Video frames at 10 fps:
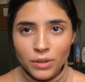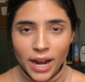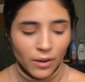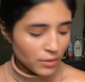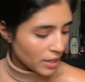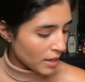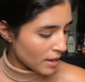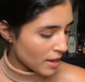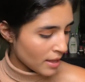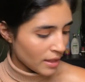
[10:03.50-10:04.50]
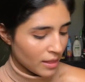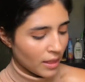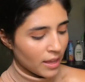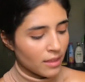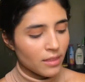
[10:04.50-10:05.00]
brown,
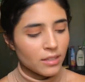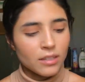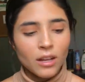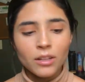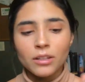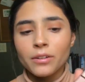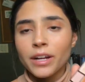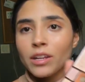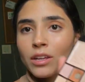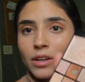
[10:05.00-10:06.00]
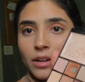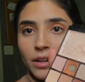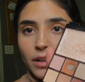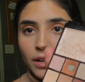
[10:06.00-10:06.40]
like this color right here,